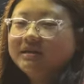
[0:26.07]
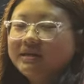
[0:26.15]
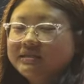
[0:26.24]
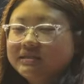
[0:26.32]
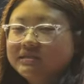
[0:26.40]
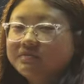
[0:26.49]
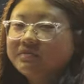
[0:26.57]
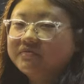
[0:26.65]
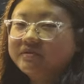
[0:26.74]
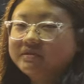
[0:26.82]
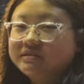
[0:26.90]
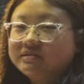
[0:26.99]
Assistant
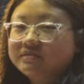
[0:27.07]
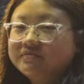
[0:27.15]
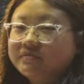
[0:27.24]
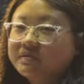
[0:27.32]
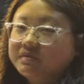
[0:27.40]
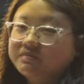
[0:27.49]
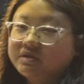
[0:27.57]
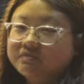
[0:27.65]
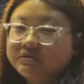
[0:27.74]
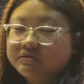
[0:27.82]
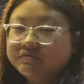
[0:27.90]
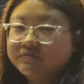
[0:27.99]
professor from the
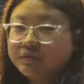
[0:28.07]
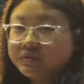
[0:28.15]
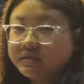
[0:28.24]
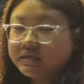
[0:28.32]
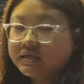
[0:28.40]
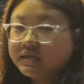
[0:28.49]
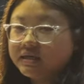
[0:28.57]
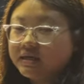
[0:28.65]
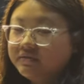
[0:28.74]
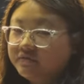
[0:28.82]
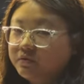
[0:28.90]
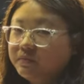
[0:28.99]
Department of Music.
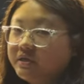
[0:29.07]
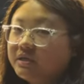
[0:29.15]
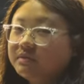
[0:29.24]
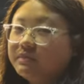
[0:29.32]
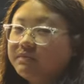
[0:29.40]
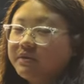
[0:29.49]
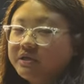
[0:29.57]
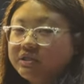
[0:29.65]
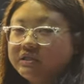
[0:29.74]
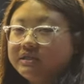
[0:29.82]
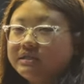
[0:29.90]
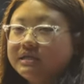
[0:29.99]
I've completed my
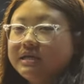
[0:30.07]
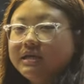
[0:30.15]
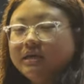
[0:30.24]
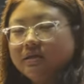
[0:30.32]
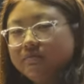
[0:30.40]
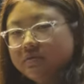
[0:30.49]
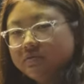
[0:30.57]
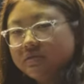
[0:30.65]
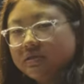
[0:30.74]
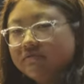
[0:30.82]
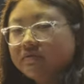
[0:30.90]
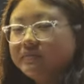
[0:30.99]
bachelor's in
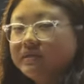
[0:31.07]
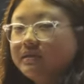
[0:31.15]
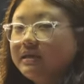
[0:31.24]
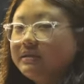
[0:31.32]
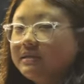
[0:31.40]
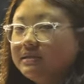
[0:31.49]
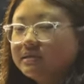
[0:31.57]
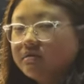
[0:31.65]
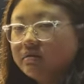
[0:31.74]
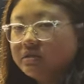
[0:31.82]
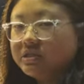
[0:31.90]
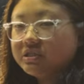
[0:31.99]
music from St. Anthony's
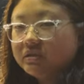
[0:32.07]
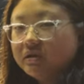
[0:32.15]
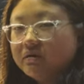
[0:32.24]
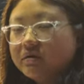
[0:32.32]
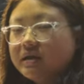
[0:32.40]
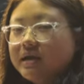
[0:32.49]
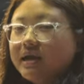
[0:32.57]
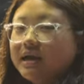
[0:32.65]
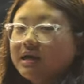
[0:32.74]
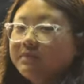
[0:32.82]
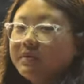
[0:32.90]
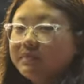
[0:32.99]
College, Shillong,
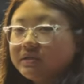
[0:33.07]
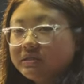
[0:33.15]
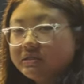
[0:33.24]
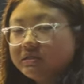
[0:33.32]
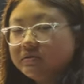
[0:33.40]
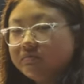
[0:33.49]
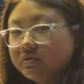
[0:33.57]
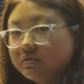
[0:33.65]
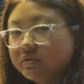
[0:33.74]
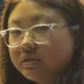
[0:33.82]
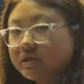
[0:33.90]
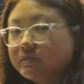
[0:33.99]
and my master's in
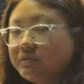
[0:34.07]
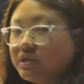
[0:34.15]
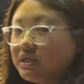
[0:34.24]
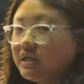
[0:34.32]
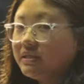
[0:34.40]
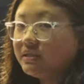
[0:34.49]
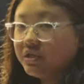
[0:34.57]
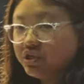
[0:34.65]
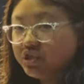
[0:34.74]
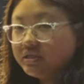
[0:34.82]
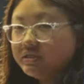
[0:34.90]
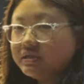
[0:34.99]
music
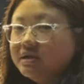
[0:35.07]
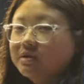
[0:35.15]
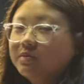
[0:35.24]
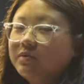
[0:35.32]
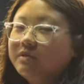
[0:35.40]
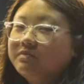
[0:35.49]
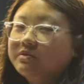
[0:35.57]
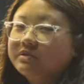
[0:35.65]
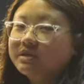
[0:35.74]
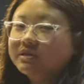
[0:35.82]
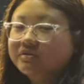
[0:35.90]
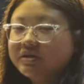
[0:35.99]
specialization with
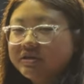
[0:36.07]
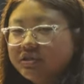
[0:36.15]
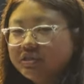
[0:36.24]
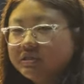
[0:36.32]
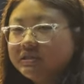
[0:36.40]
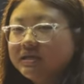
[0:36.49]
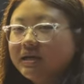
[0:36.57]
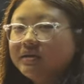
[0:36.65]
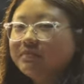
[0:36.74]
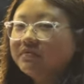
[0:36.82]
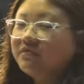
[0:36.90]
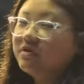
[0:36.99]
music education
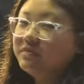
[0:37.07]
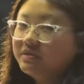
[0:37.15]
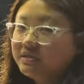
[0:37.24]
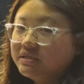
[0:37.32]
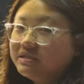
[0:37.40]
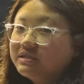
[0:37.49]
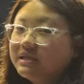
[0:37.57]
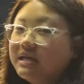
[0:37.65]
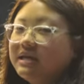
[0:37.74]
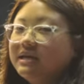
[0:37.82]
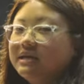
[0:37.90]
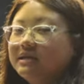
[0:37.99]
and performances
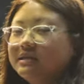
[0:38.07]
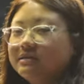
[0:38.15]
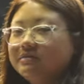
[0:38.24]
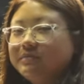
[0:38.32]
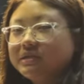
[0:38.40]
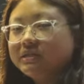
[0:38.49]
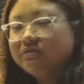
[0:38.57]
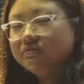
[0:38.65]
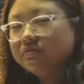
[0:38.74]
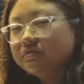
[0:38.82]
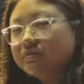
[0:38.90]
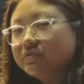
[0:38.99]
in Martin
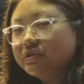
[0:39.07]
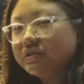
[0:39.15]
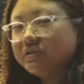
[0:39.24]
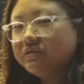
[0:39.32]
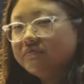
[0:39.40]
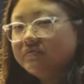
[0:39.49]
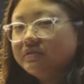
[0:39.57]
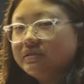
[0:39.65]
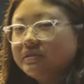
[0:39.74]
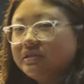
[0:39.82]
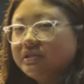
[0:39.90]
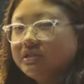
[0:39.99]
Luther Christian
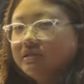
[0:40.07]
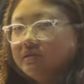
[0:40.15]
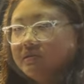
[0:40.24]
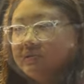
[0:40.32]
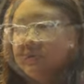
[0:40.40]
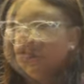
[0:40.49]
University, Shillong.